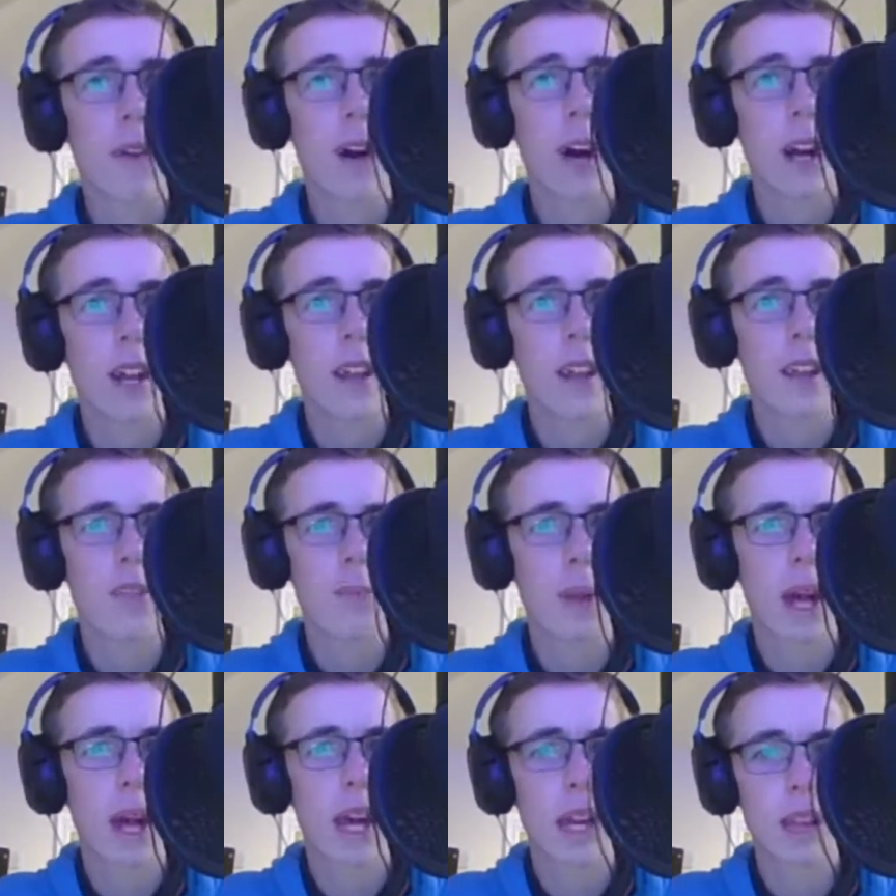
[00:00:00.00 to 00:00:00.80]
at this
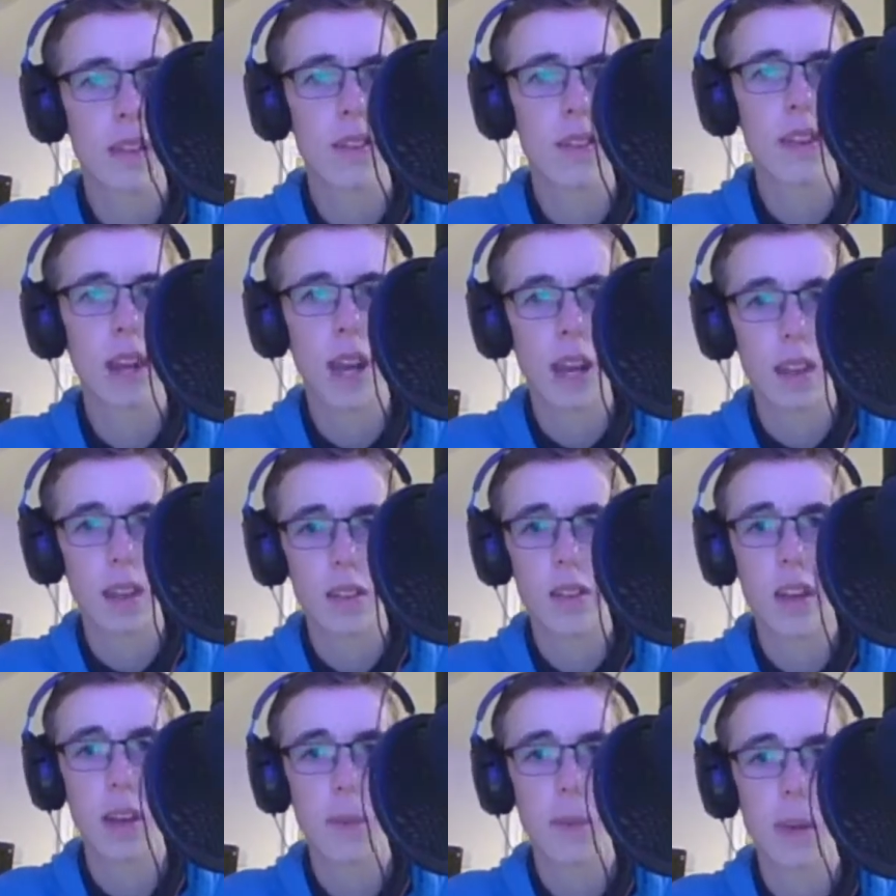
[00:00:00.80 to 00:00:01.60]
place, it's
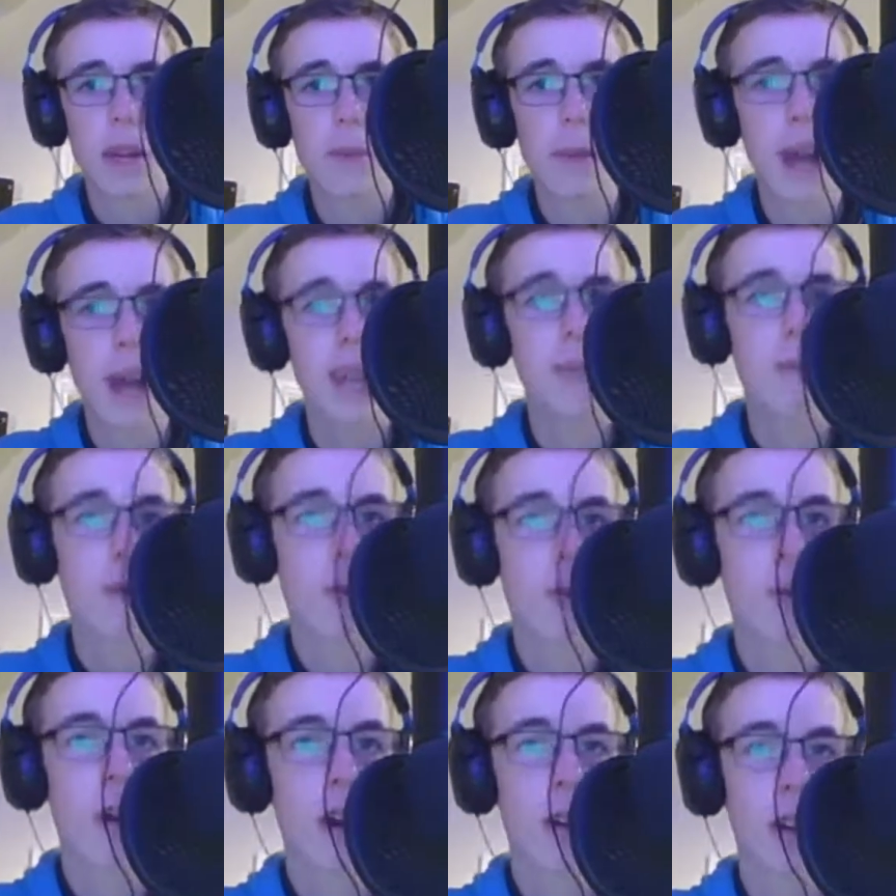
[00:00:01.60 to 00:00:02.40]
going to be a painful
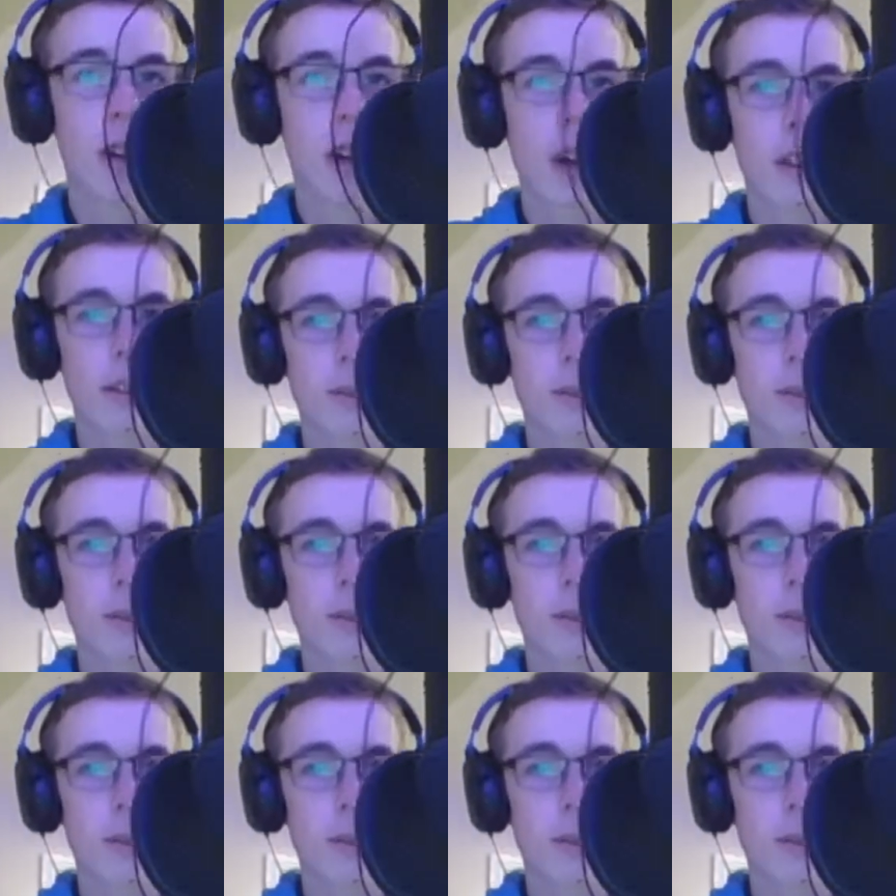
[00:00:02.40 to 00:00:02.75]
one as